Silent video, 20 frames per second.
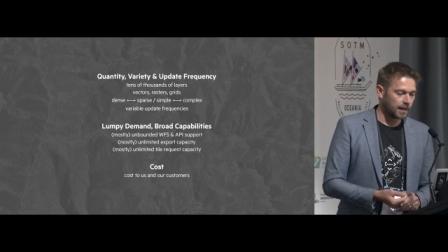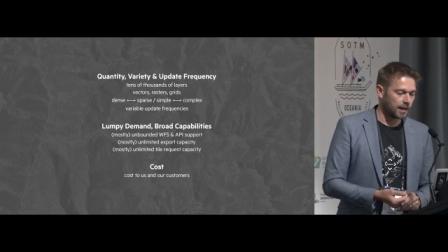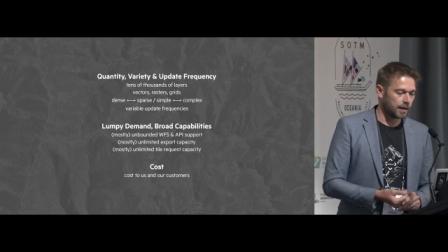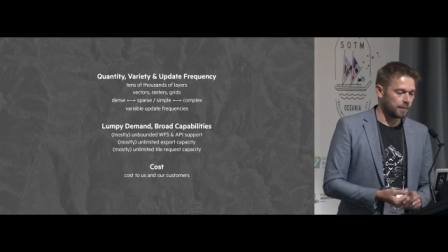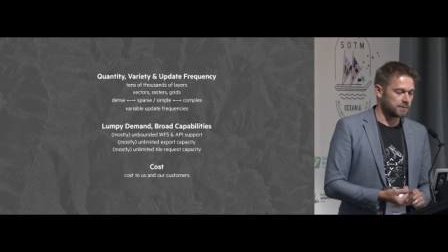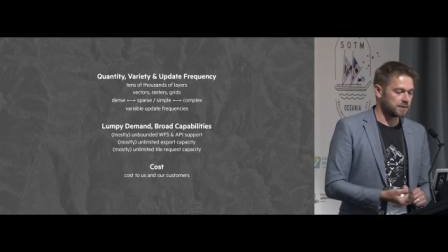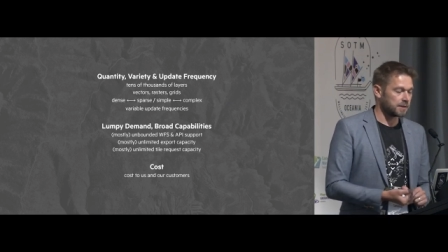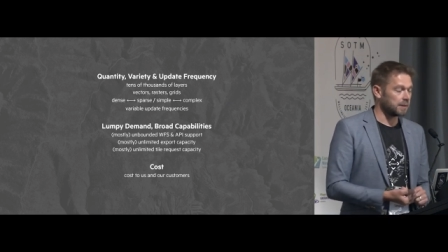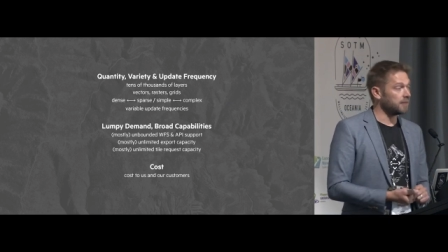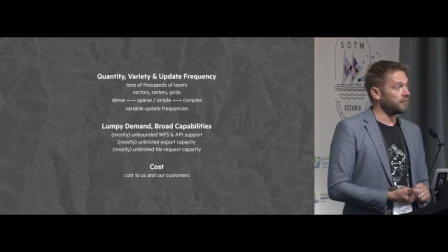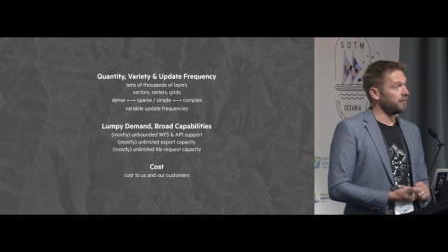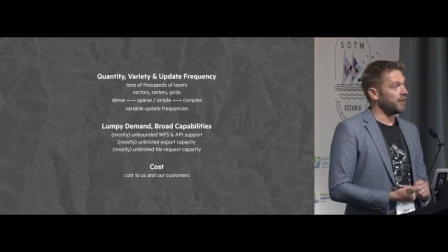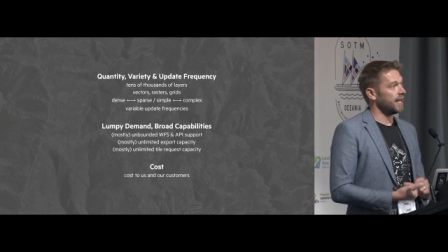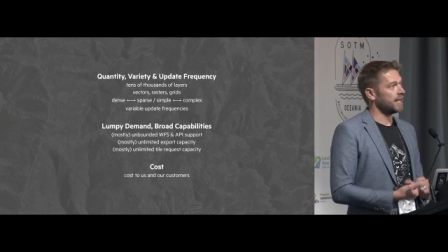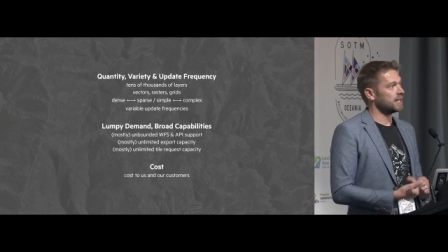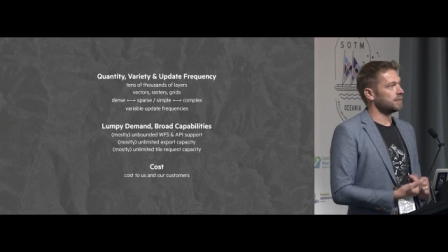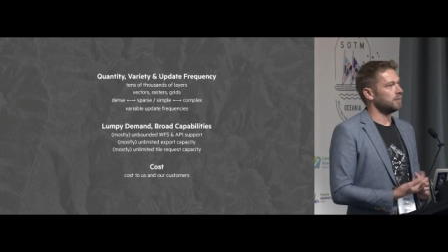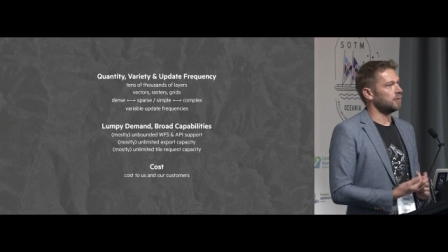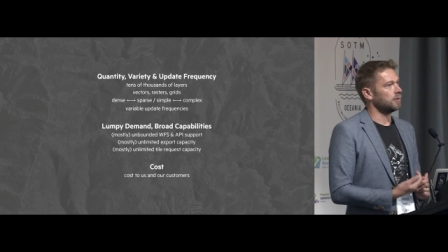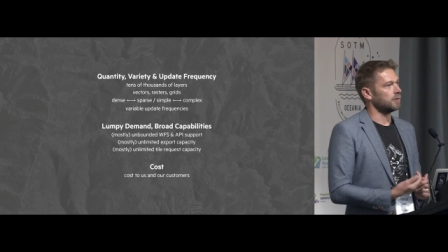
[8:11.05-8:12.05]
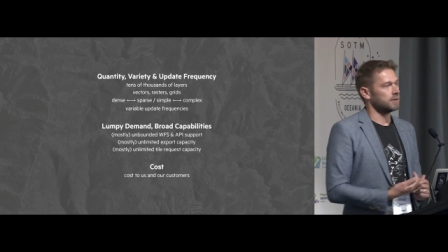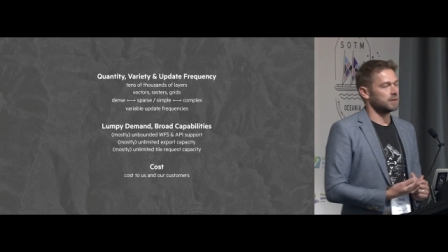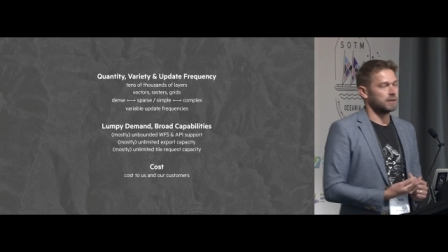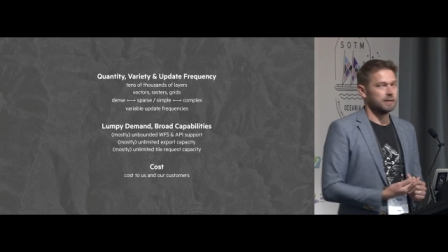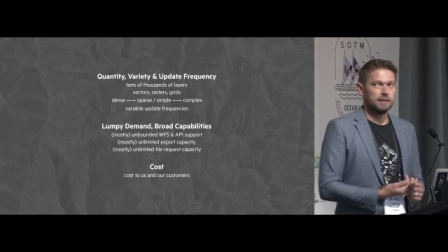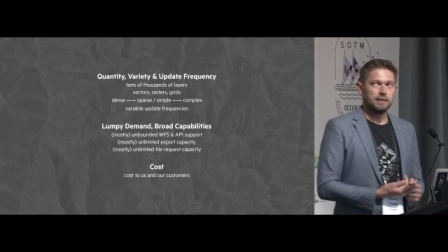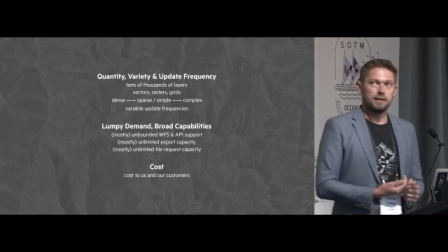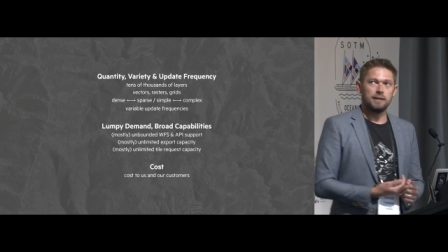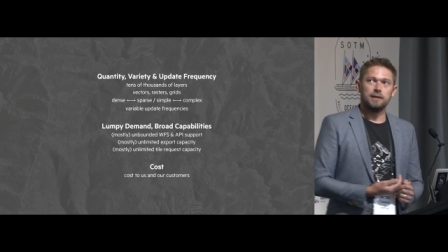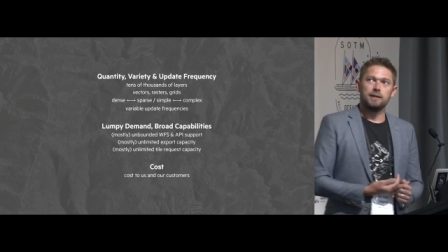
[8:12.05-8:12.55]
Um, similarly for exports,
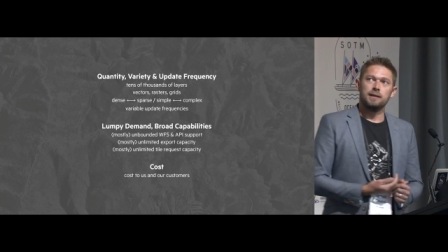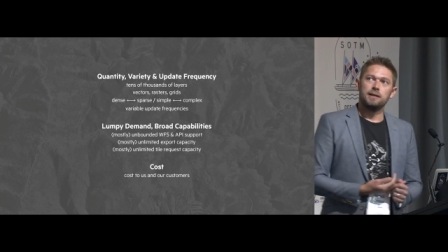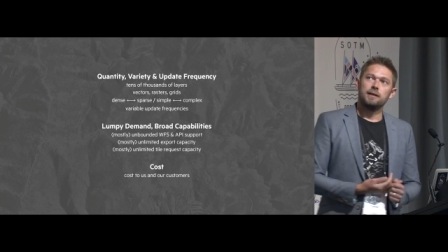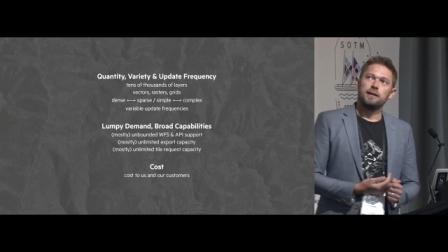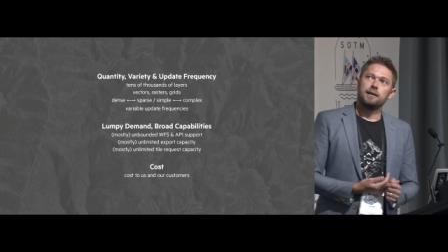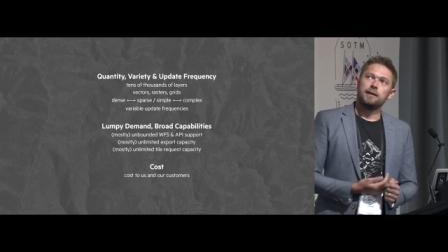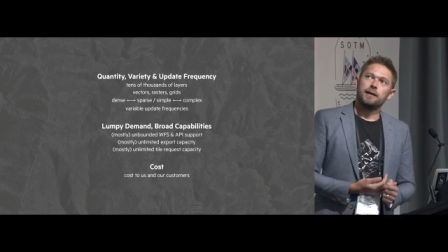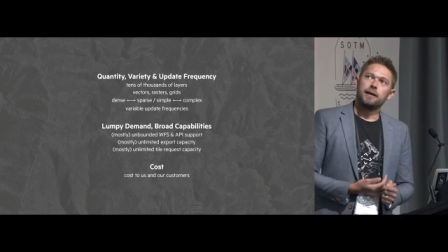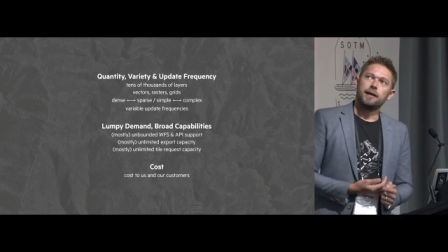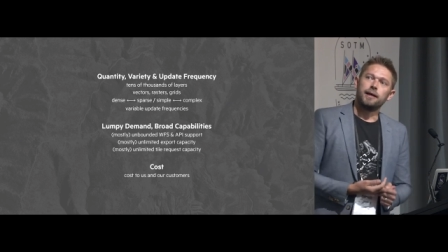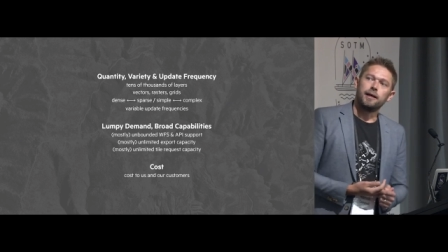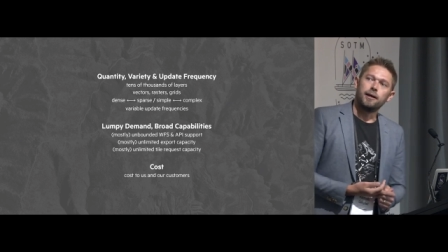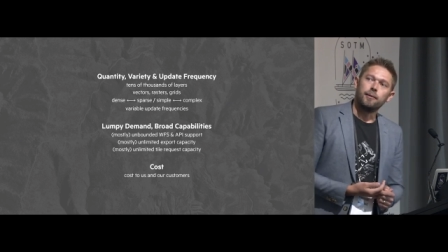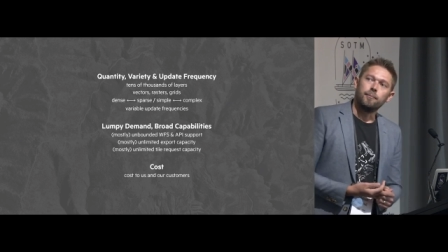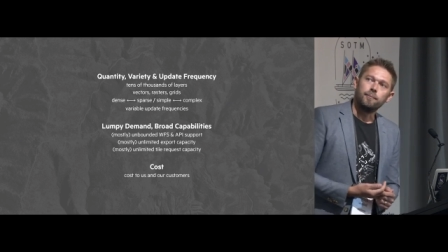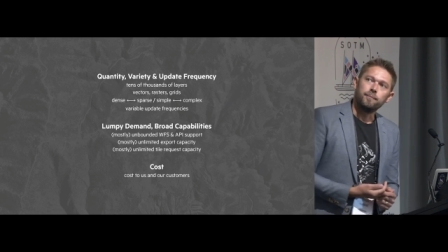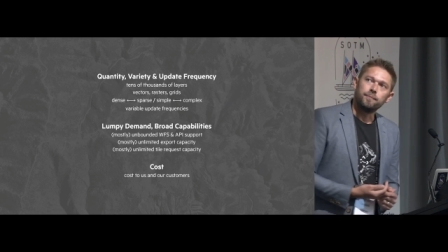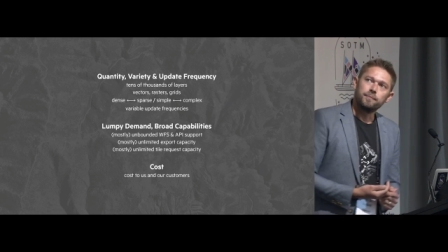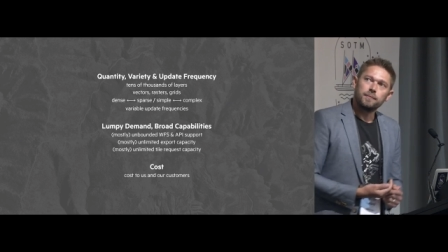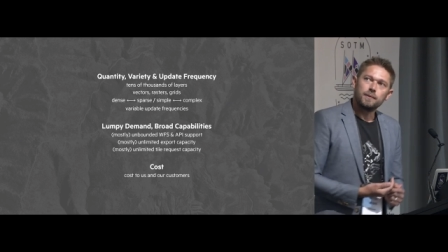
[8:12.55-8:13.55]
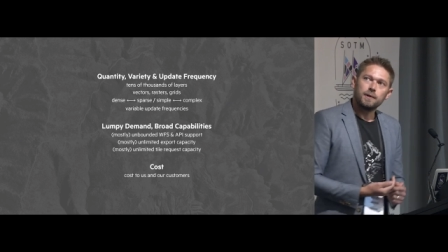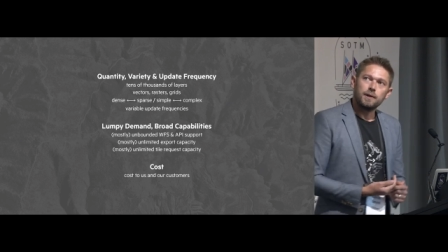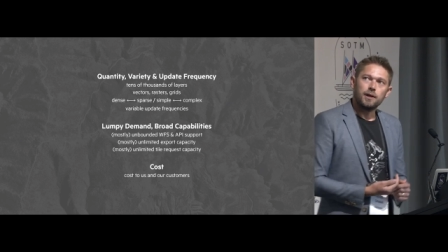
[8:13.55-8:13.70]
um,